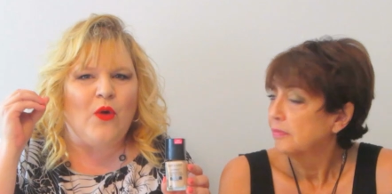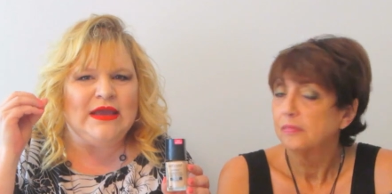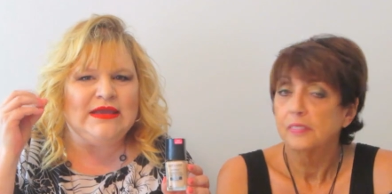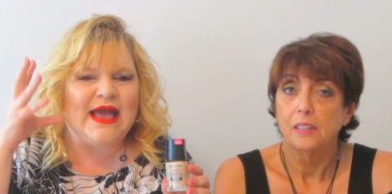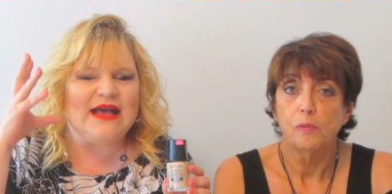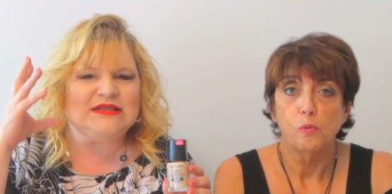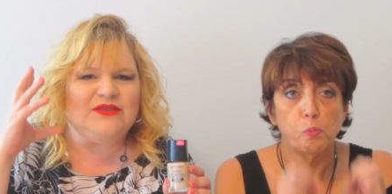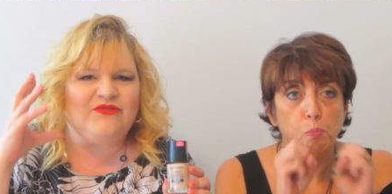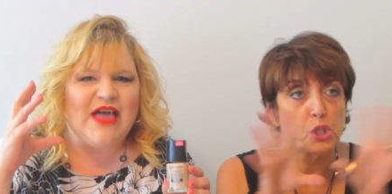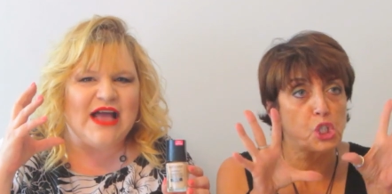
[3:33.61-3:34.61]
Speaker 1: white cast
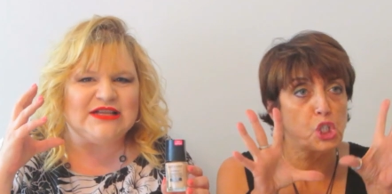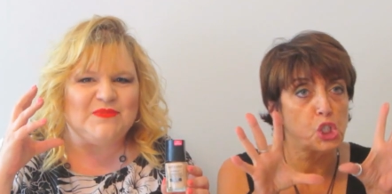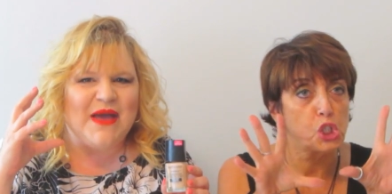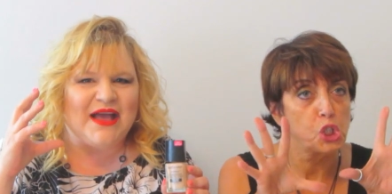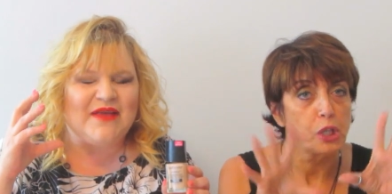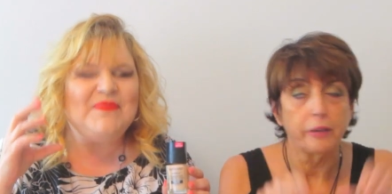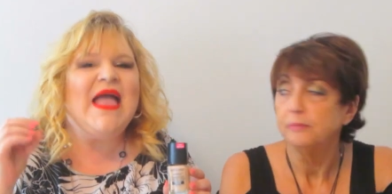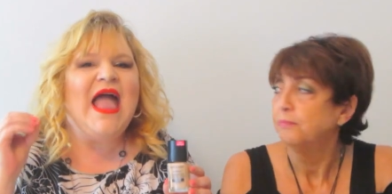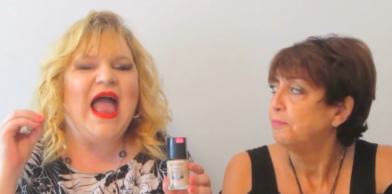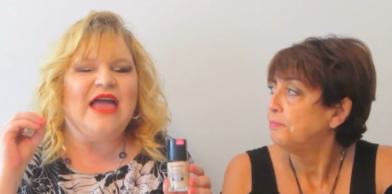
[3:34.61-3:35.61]
flashback.
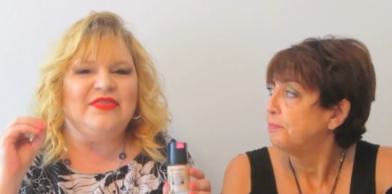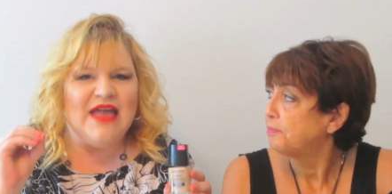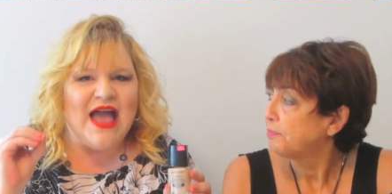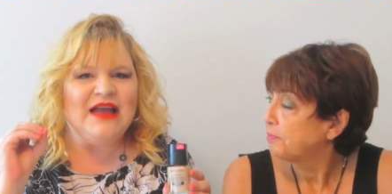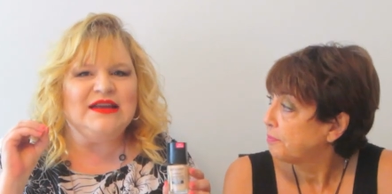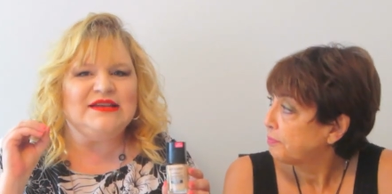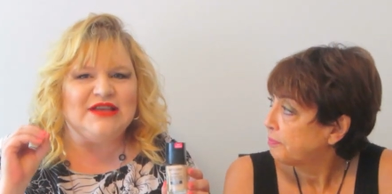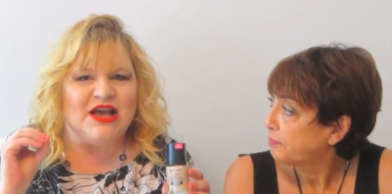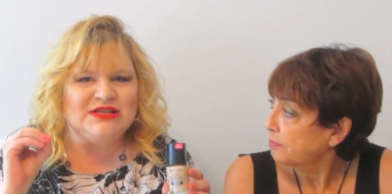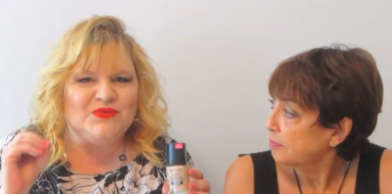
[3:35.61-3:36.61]
And that
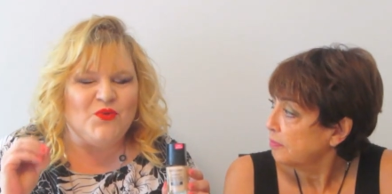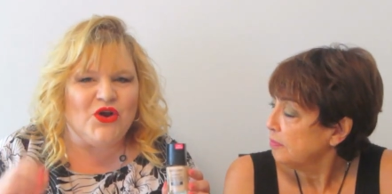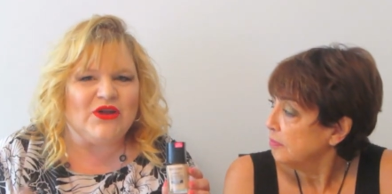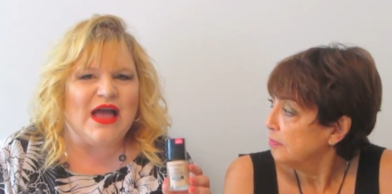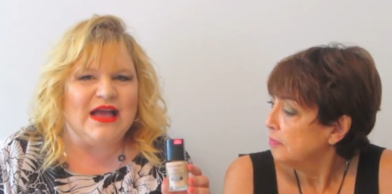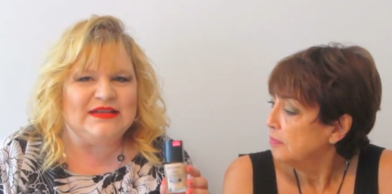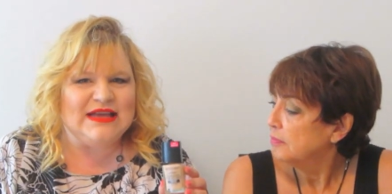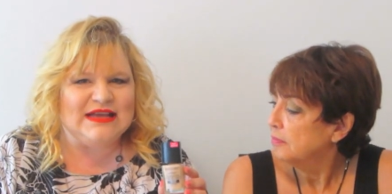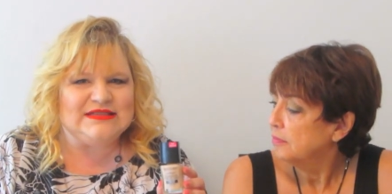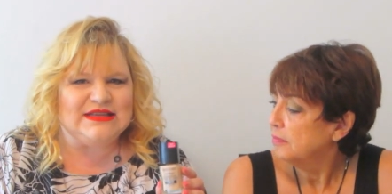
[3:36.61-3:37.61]
does work. I
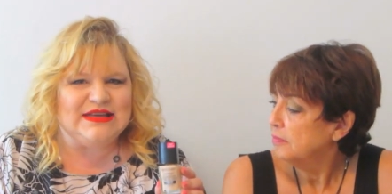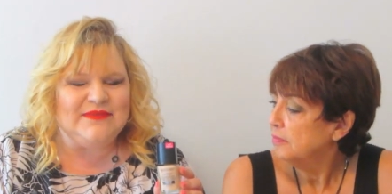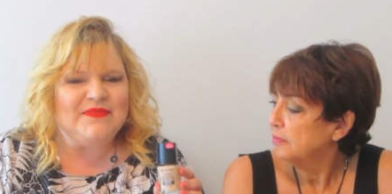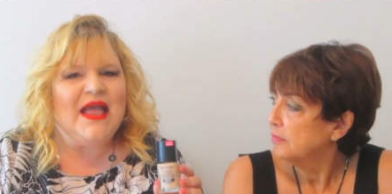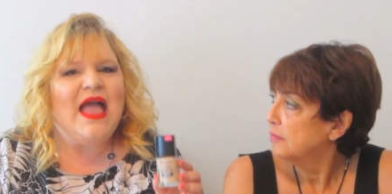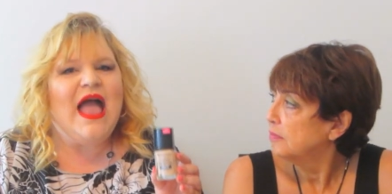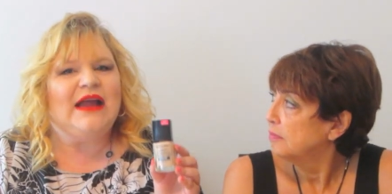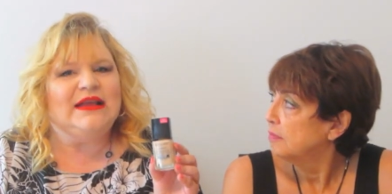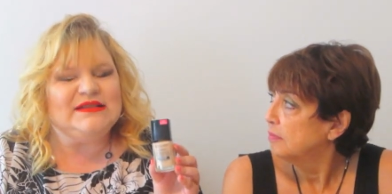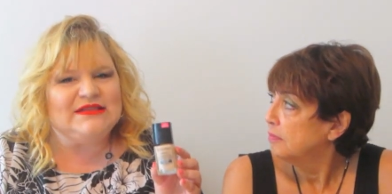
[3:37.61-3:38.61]
tested it,
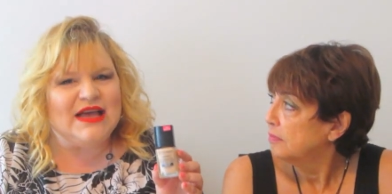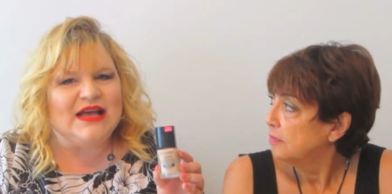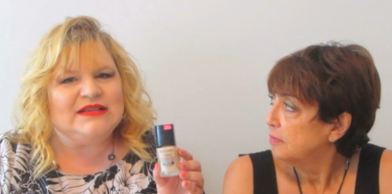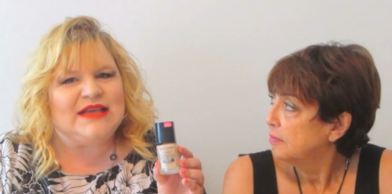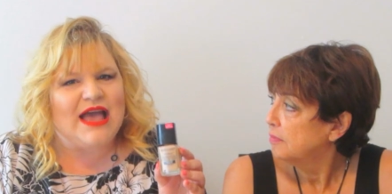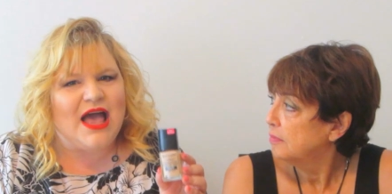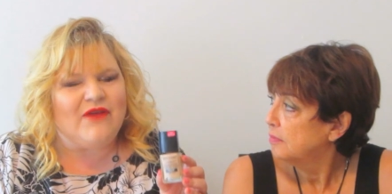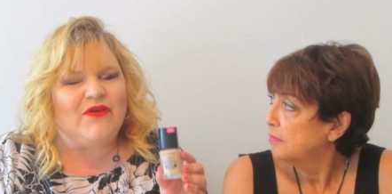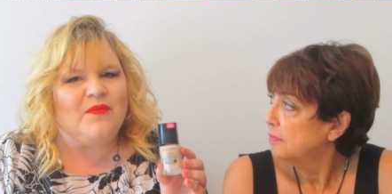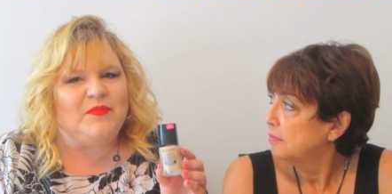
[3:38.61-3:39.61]
and it does have
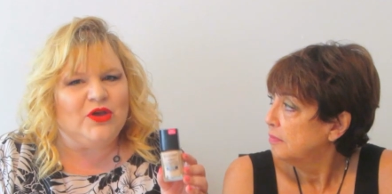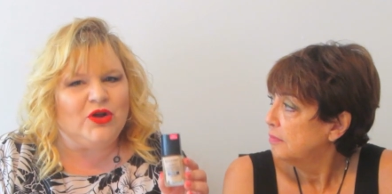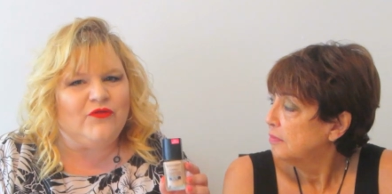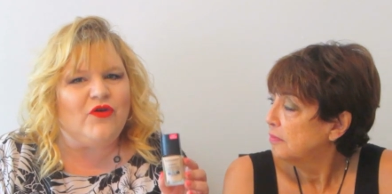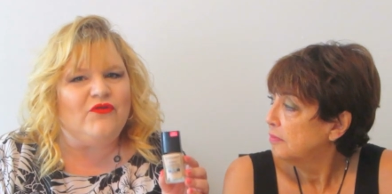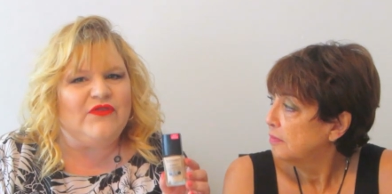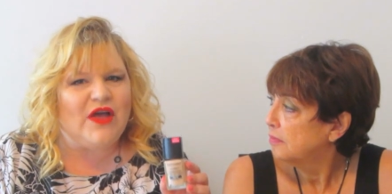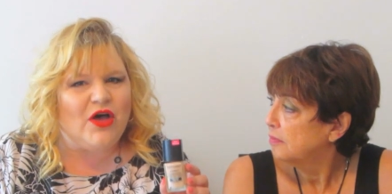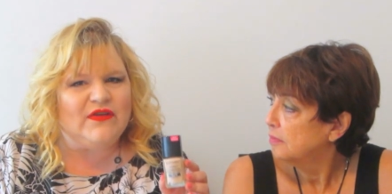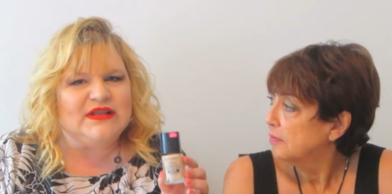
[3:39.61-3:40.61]
a beautiful
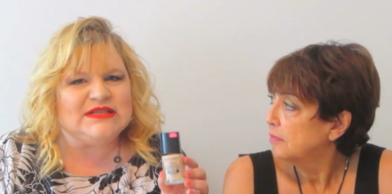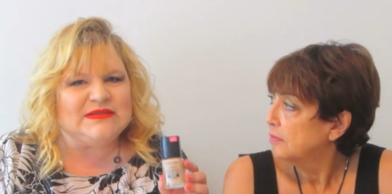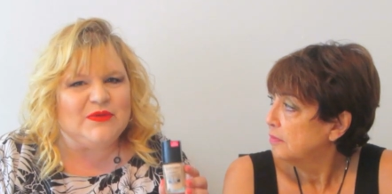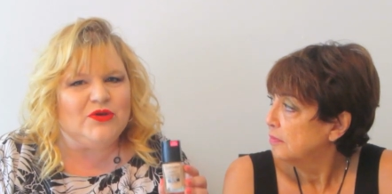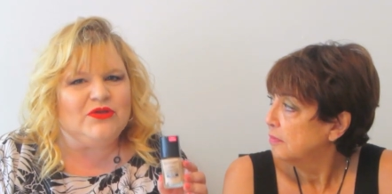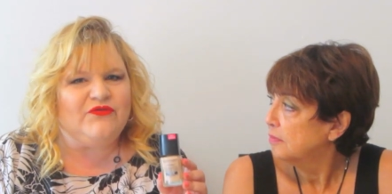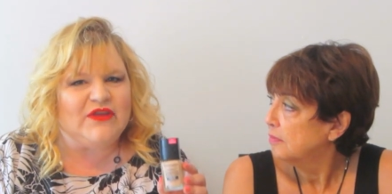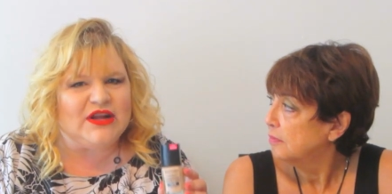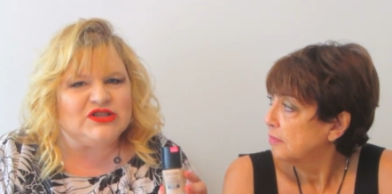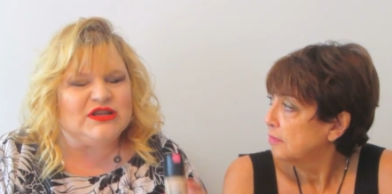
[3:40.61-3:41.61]
velvet smooth
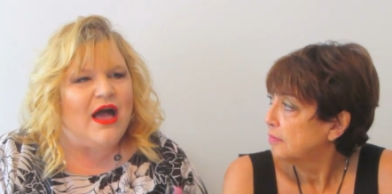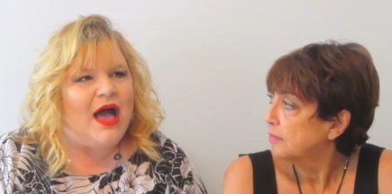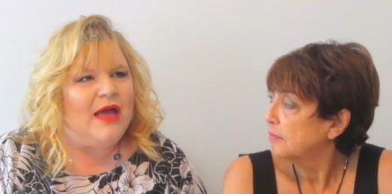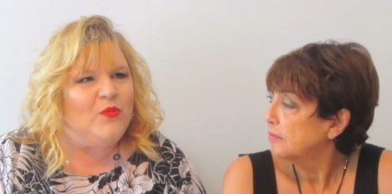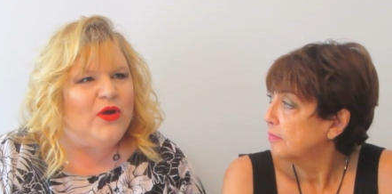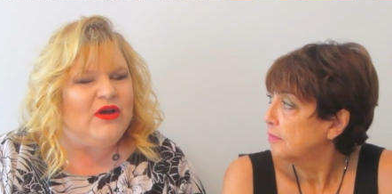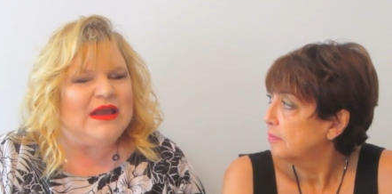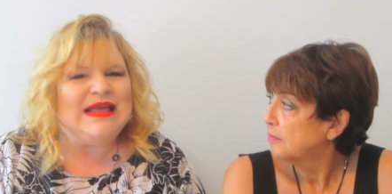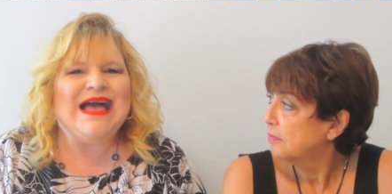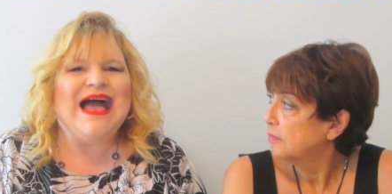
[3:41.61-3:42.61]
finish. Now I'm
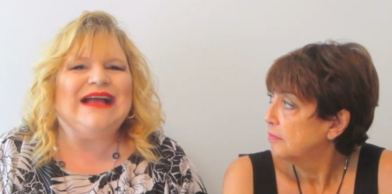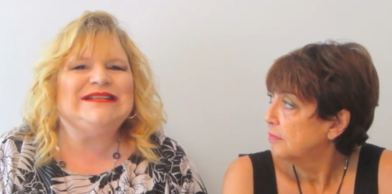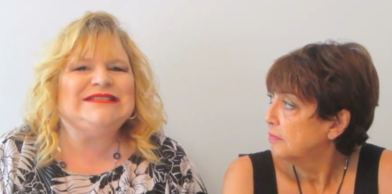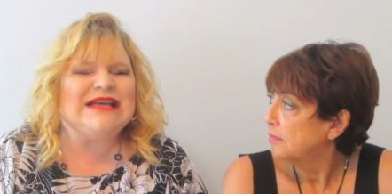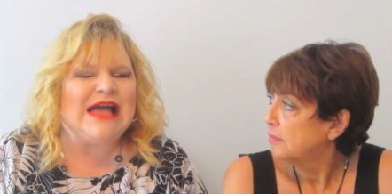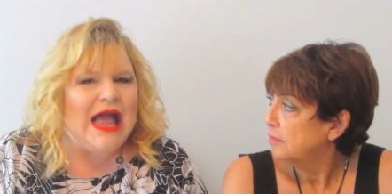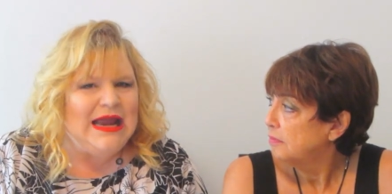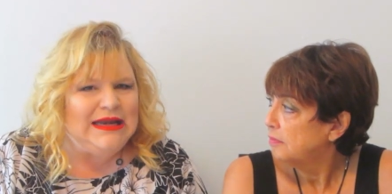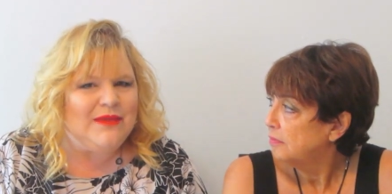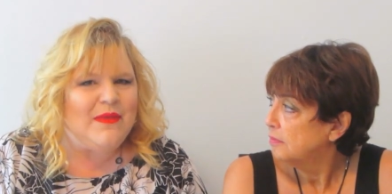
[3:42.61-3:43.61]
wearing a
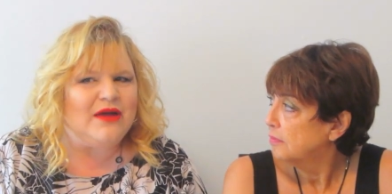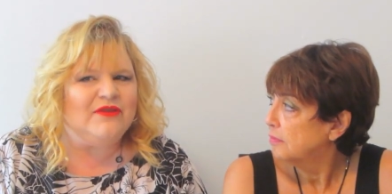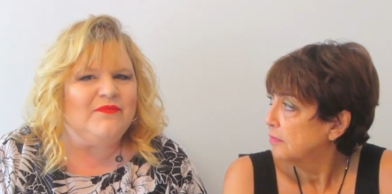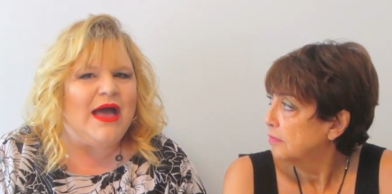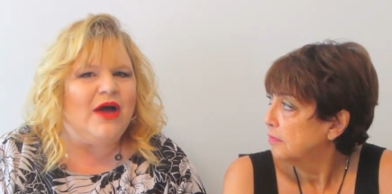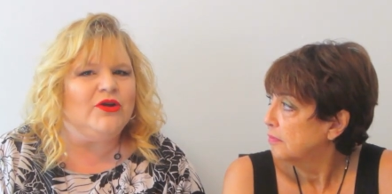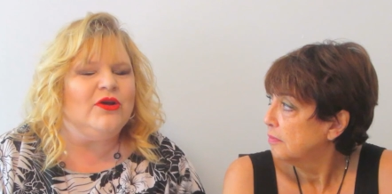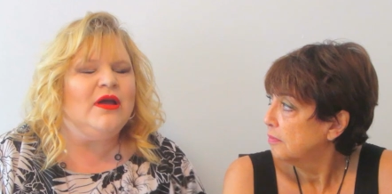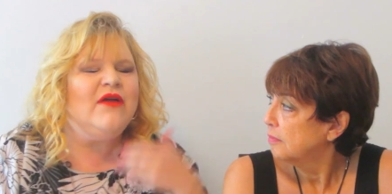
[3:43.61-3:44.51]
tiny amount of powder.